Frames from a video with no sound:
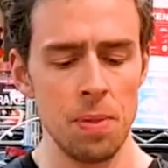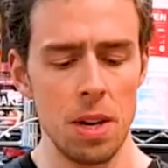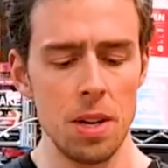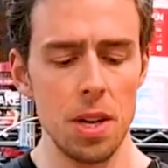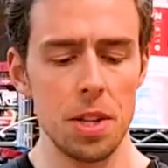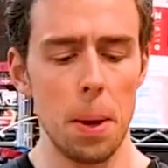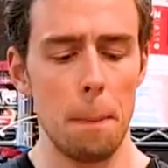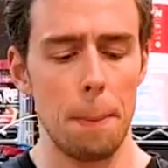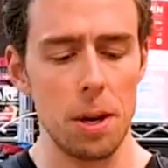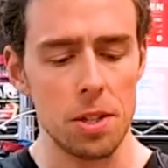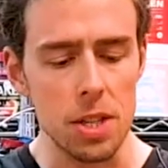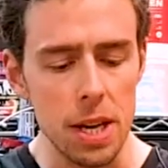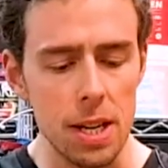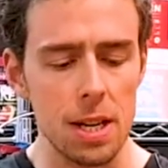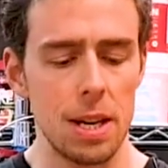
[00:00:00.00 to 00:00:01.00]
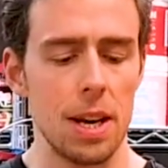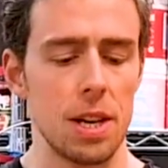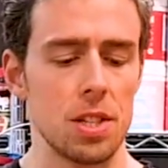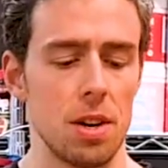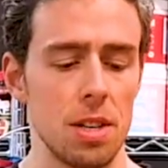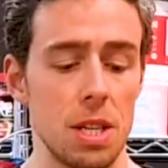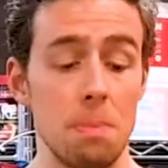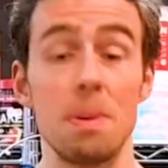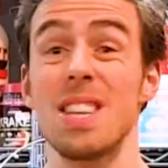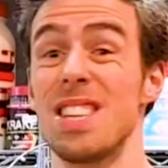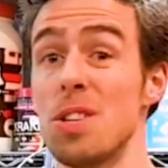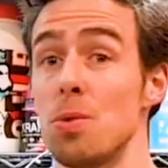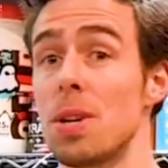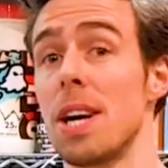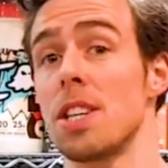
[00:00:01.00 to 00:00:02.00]
Nothing particularly exciting, but they
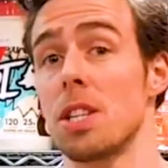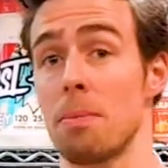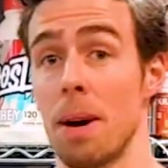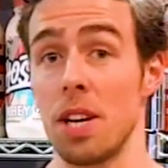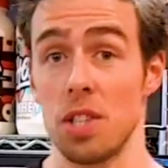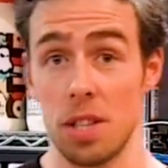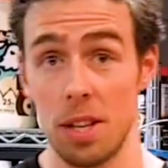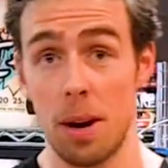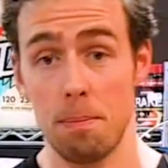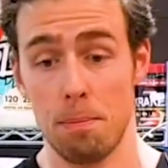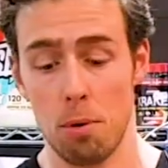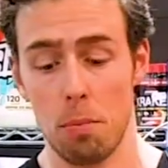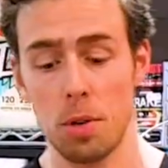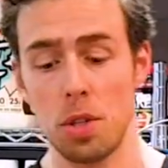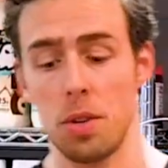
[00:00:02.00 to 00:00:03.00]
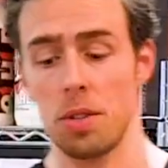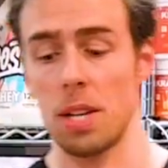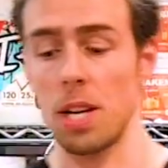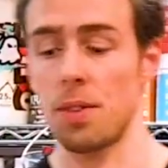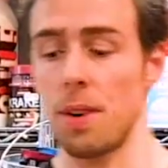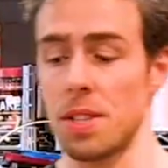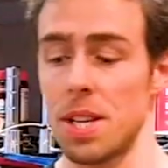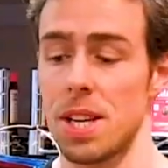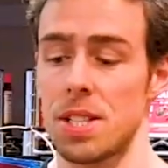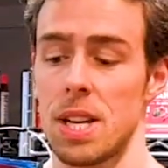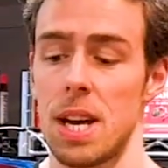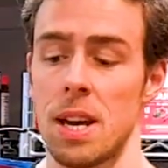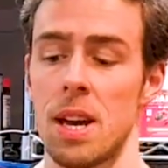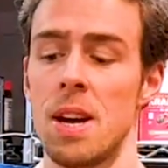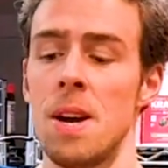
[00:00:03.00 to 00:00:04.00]
do taste amazing. I promise you they taste
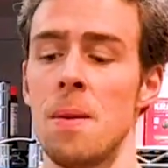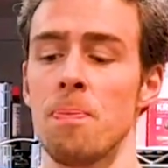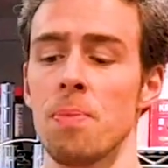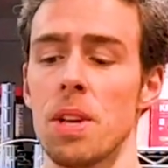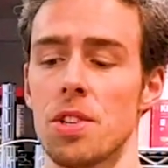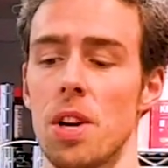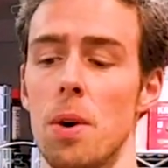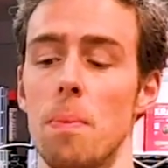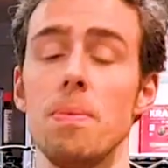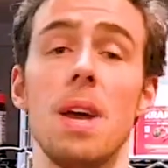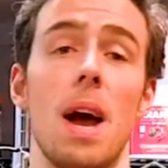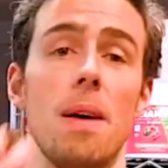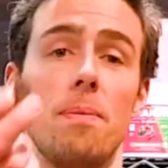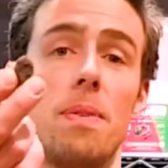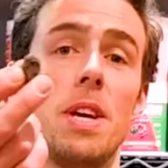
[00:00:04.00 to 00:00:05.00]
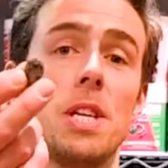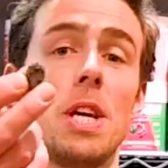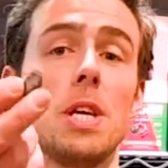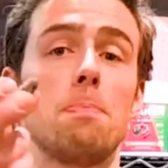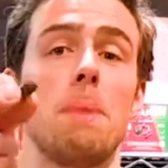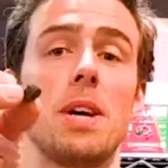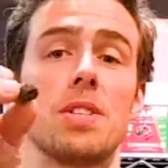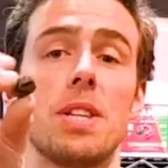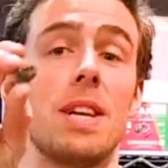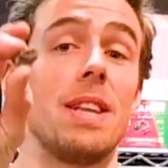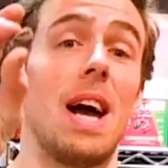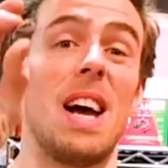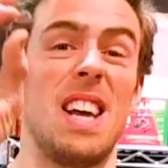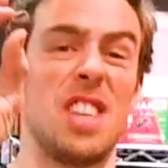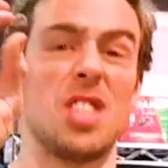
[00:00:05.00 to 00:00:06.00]
fantastic. So yeah, it's basically
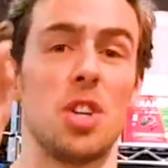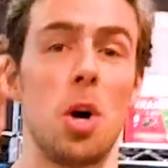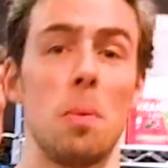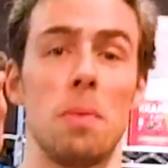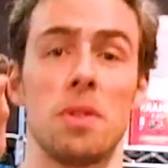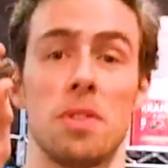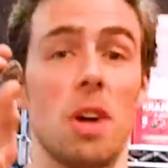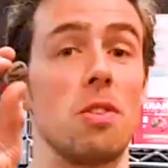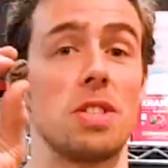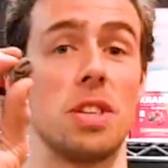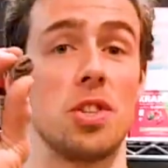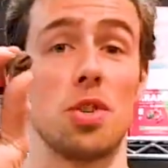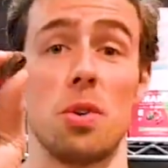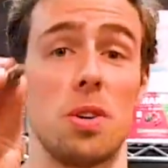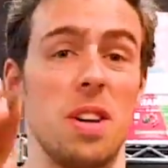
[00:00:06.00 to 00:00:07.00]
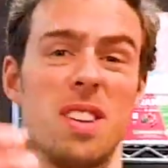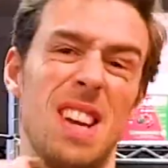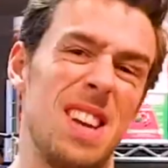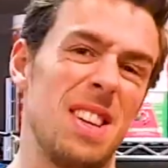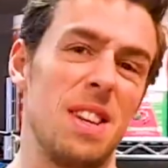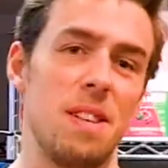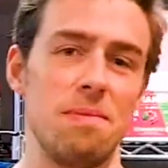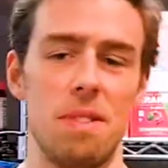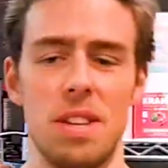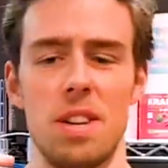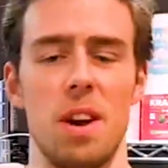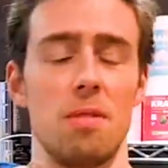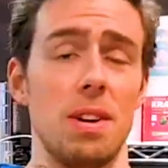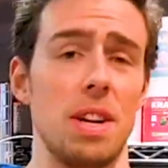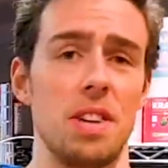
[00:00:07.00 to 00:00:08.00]
that. It's an almond coated in chocolate. You
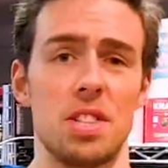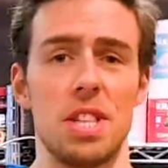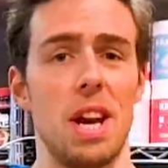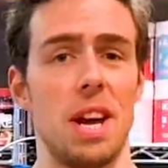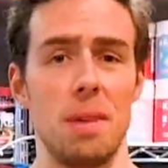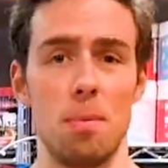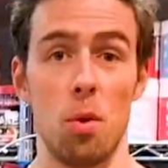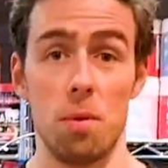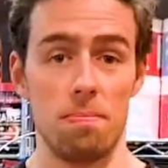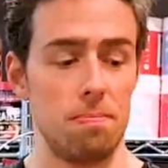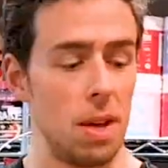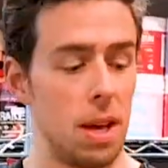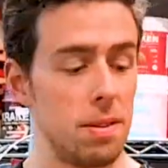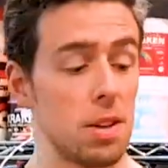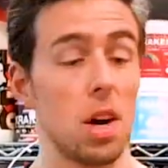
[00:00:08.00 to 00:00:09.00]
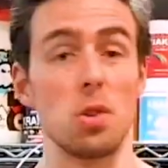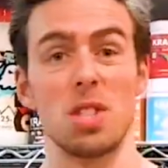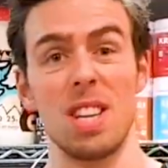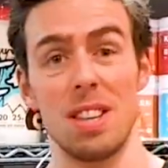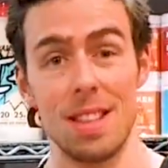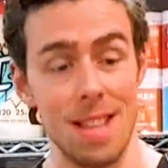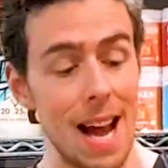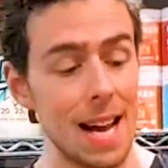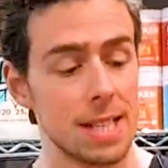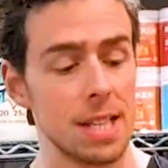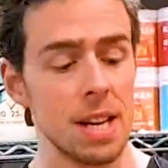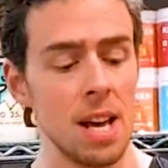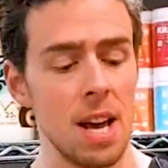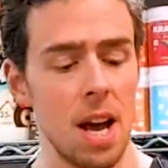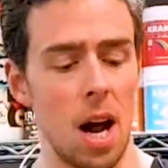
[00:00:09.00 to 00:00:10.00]
don't need to see it any more like closely than that.
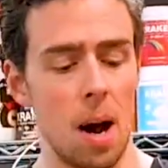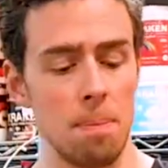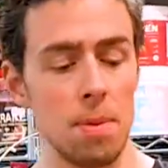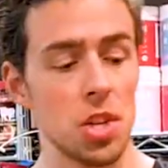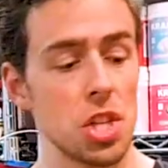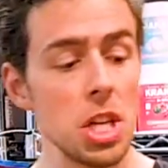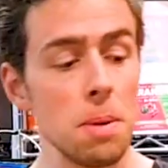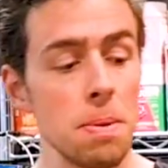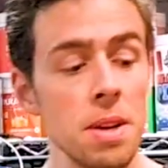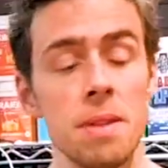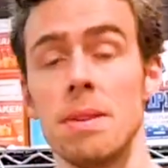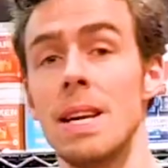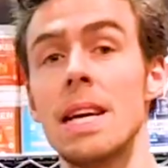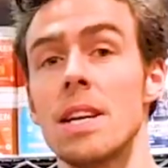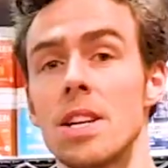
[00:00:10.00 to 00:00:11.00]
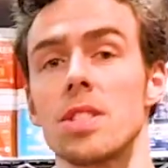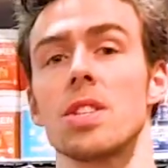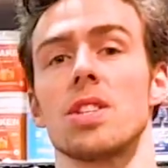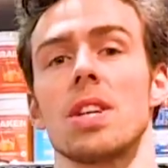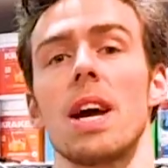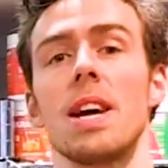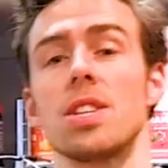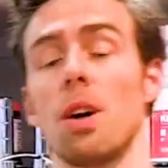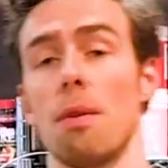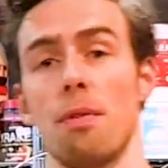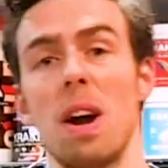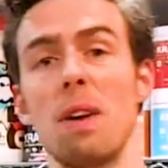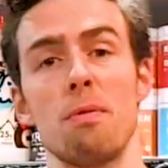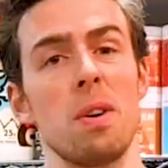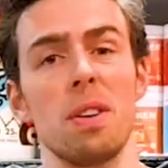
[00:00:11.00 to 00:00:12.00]
The cinnamon, needless to say, is our
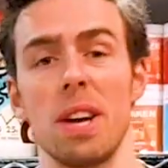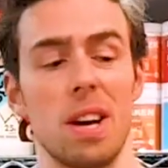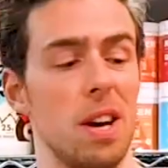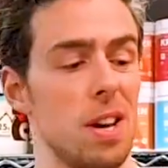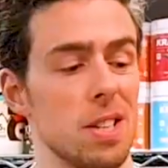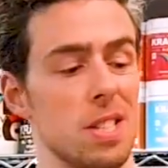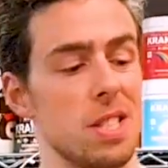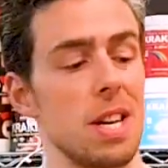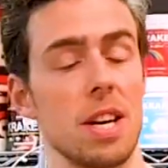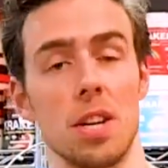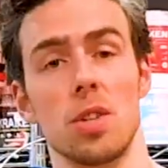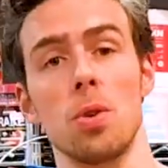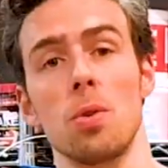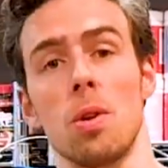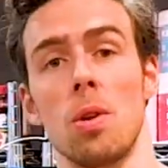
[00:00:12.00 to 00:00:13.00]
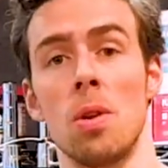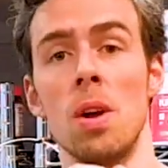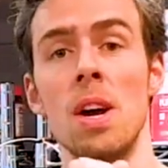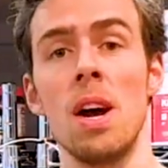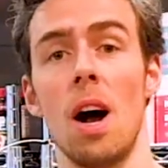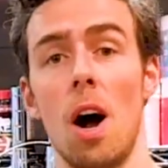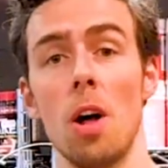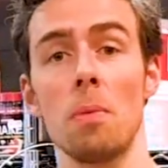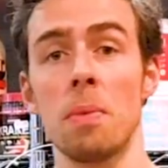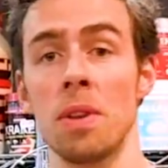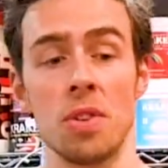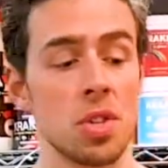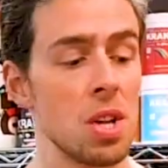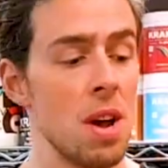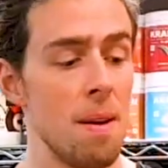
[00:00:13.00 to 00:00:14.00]
favourite. They're kind of snickerdoodle
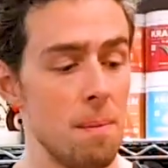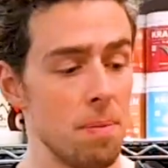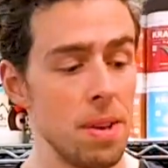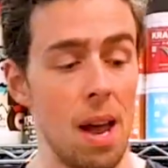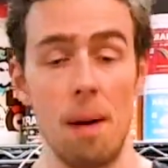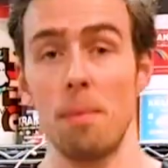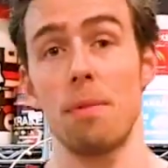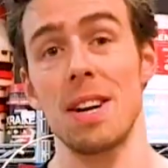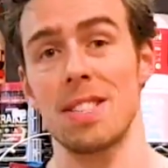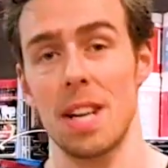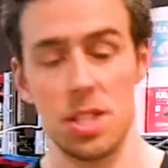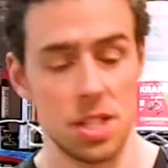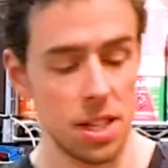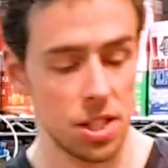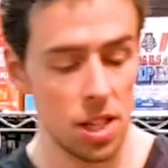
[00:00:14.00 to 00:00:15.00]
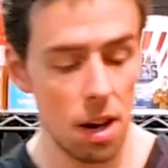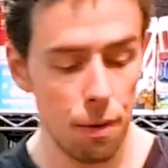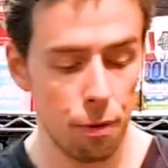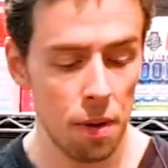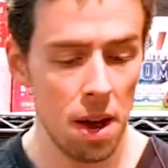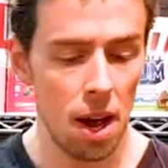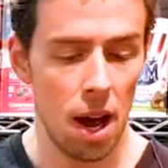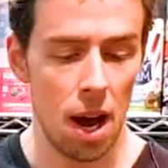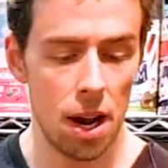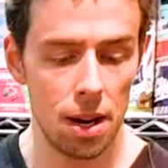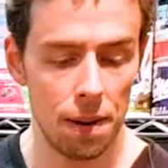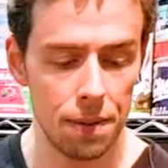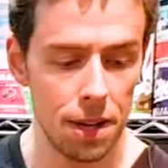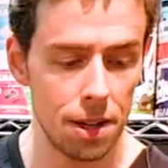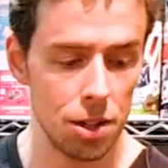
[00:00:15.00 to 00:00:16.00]
almonds. Yeah, fantastic stuff.
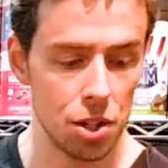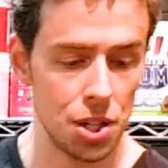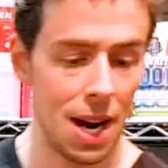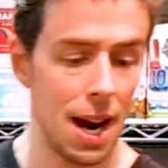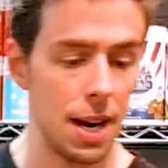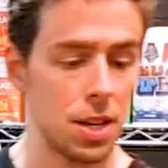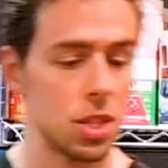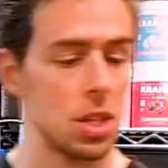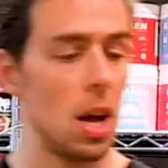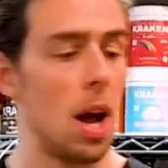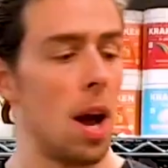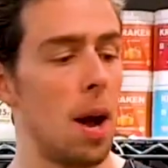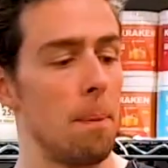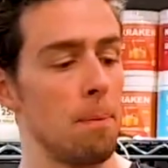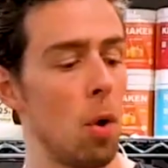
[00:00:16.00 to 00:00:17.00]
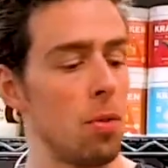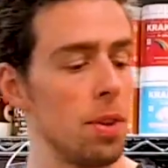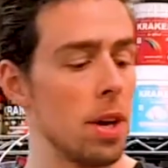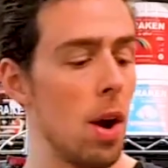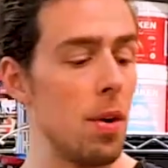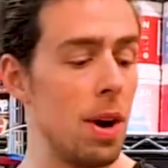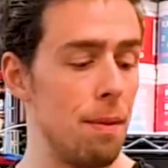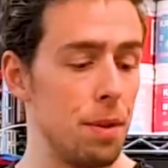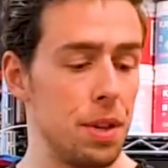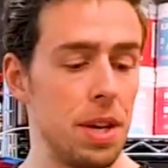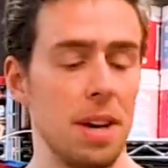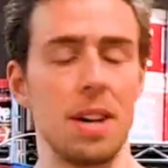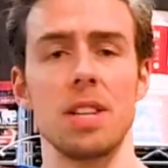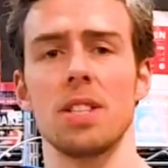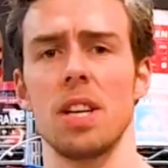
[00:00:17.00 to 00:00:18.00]
Lovely little snacks on the go and
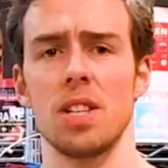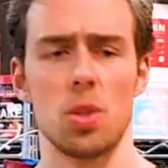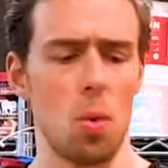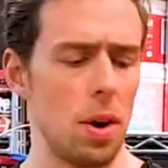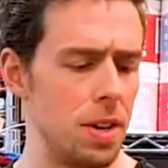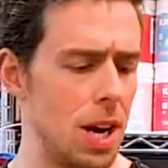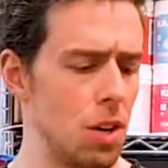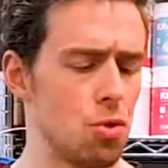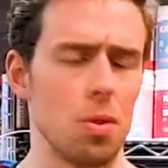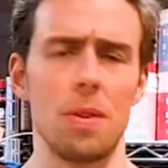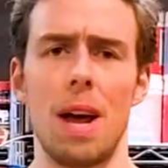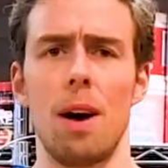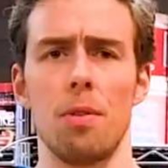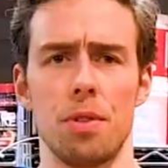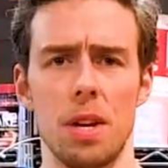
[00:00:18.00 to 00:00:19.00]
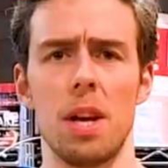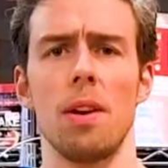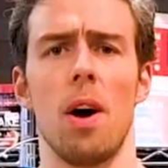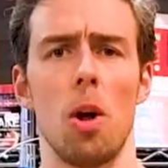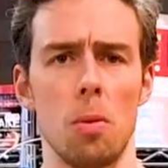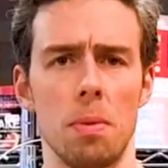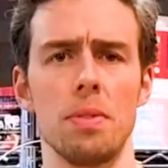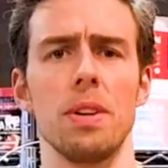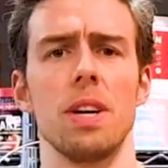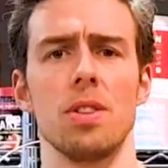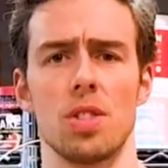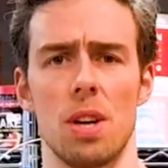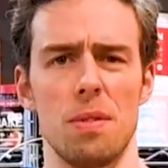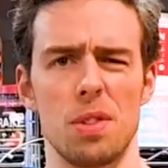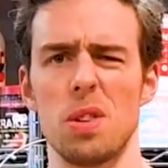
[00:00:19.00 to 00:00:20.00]
everything, and it's quite natural and healthy and almondy and
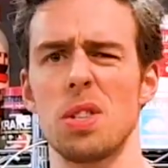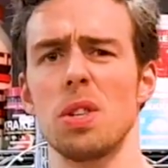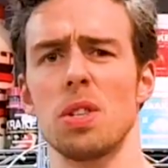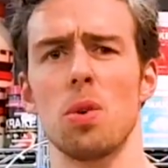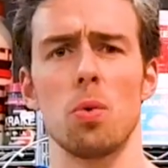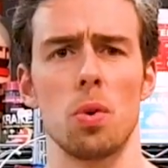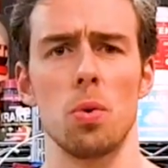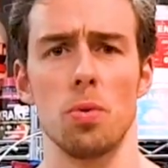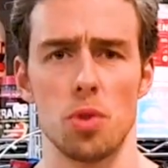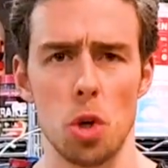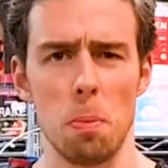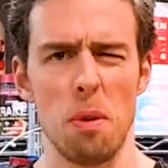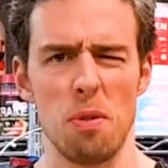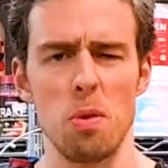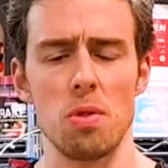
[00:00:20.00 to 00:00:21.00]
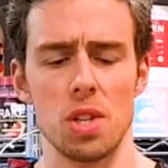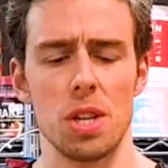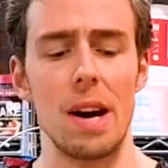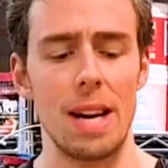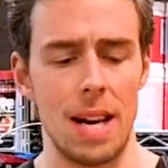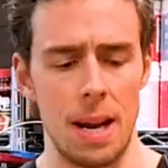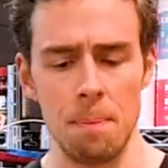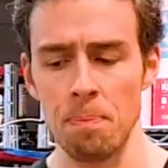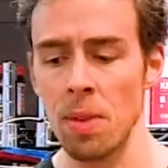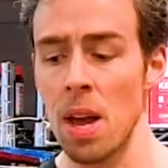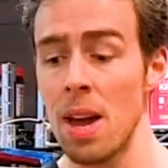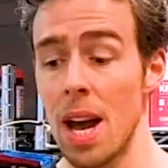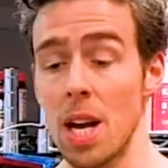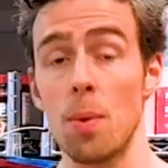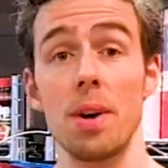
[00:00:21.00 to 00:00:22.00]
stuff. So it's all cool, superfood styly.
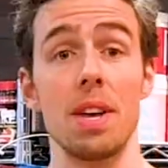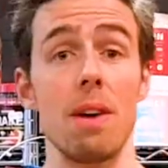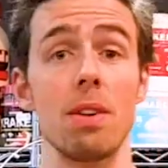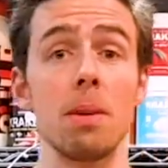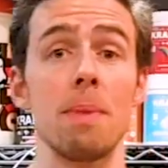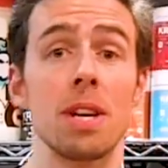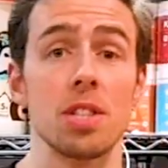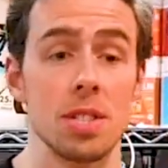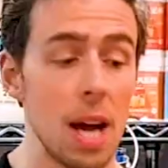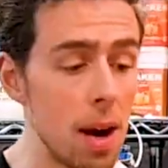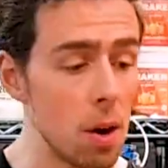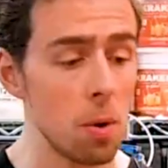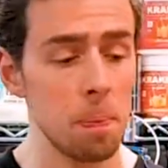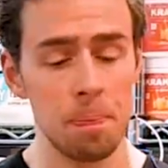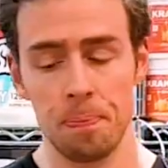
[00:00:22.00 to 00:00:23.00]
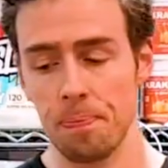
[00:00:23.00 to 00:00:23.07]
Anyway, they're in the mix now.